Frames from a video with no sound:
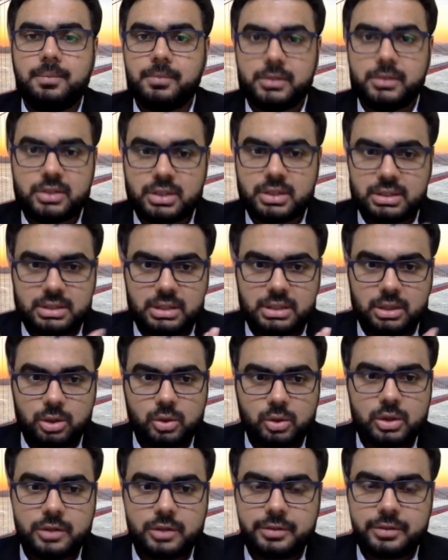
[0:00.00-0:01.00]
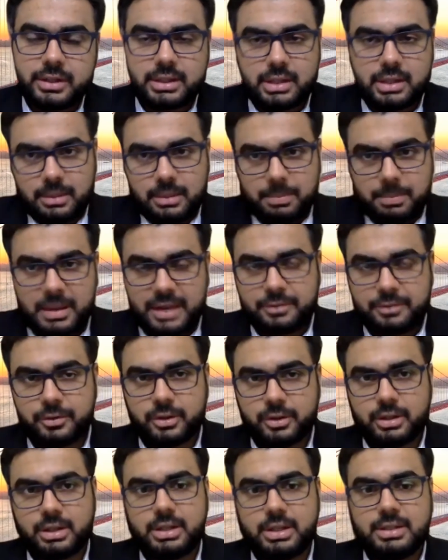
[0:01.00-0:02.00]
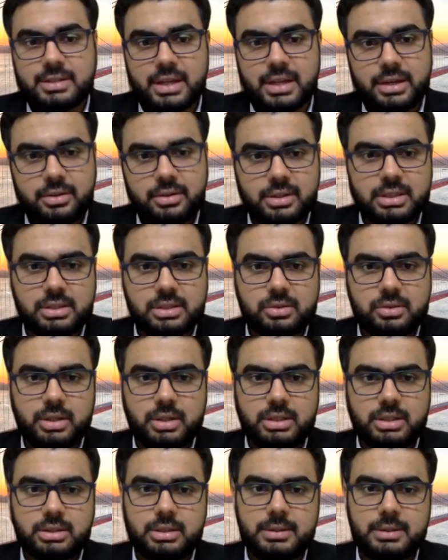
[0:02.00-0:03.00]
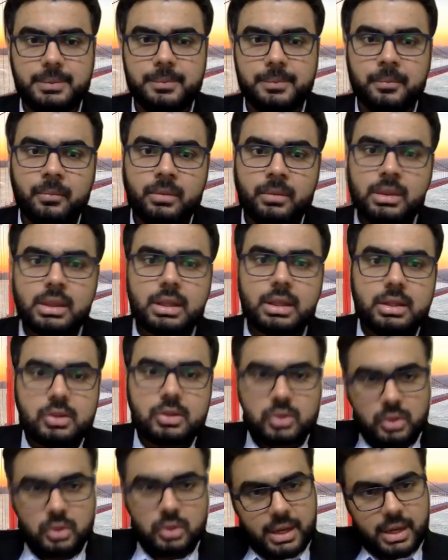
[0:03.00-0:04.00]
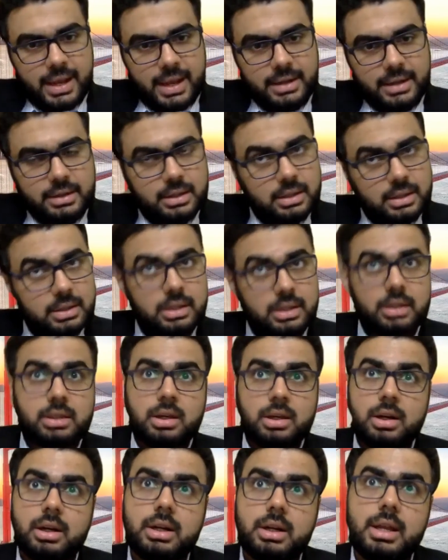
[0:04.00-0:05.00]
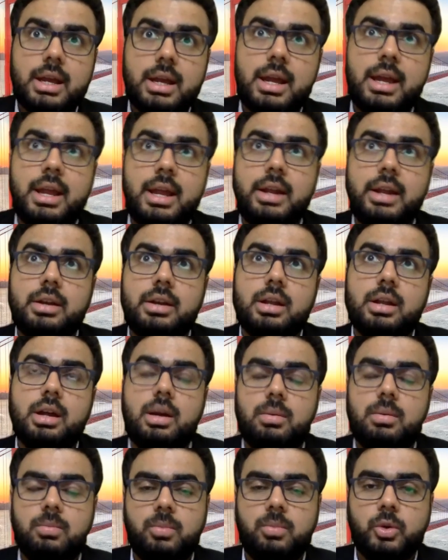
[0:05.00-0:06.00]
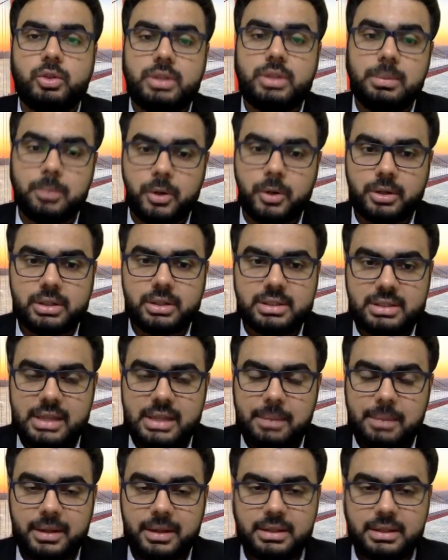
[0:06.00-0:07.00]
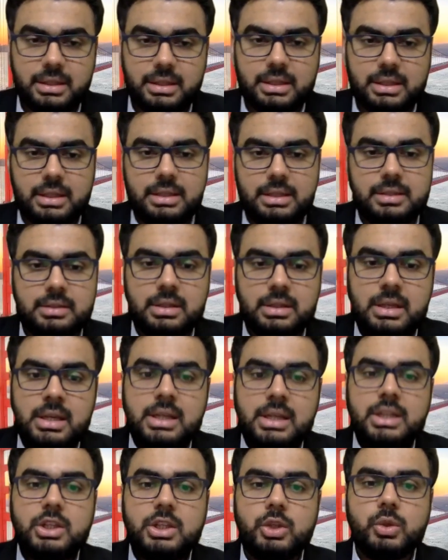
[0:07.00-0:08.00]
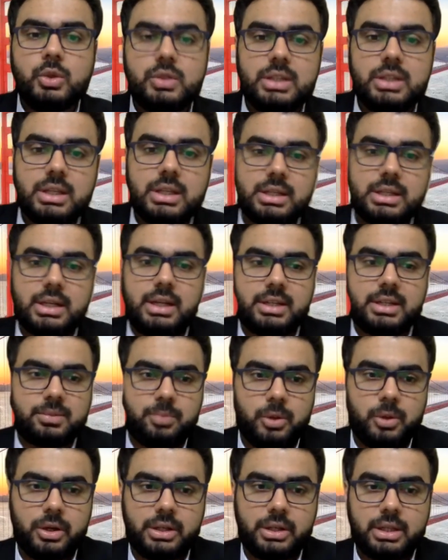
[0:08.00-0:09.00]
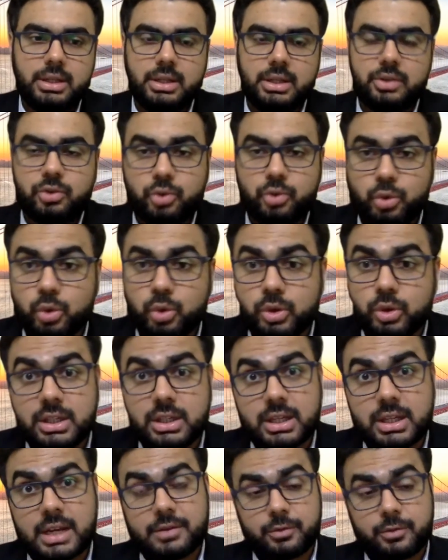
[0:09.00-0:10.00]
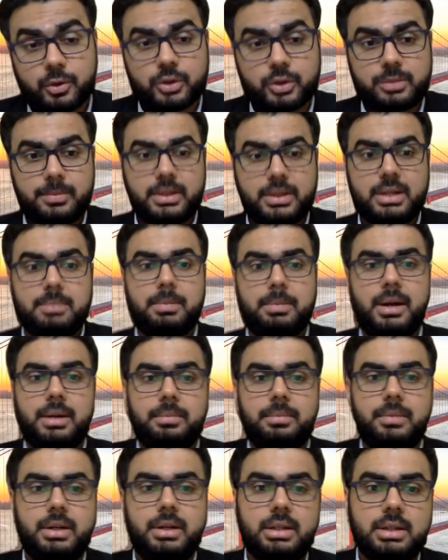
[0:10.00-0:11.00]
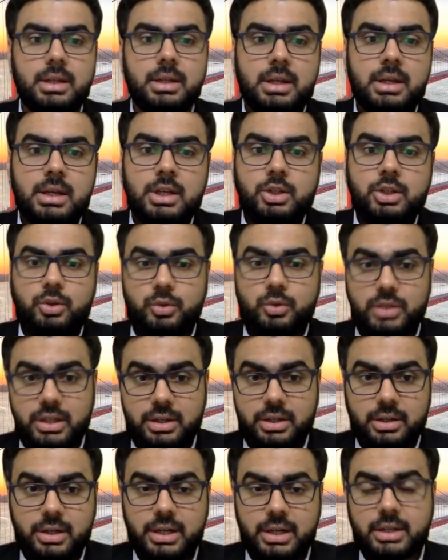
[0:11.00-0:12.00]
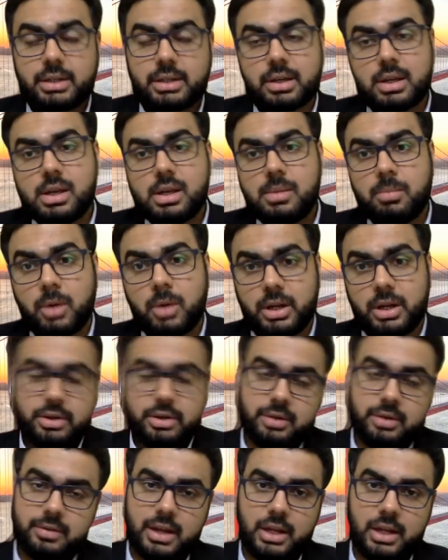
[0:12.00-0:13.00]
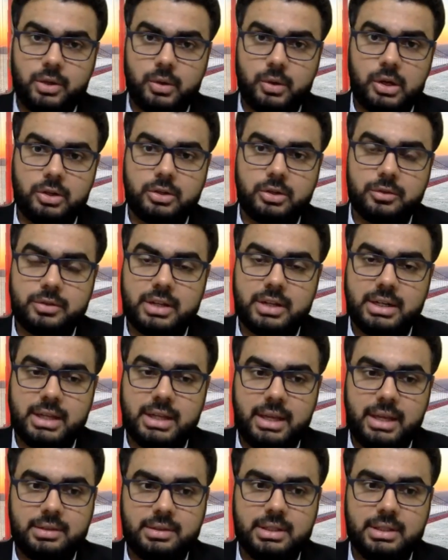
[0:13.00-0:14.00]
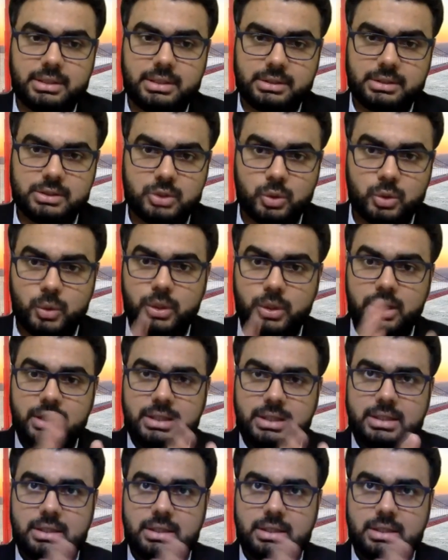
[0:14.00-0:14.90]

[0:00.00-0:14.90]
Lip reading: just the look of it, then apply for a design registration. So, and the third and most important step, I think, is using it and exploiting it through the enforcement department to generate monetary value out of that asset. So it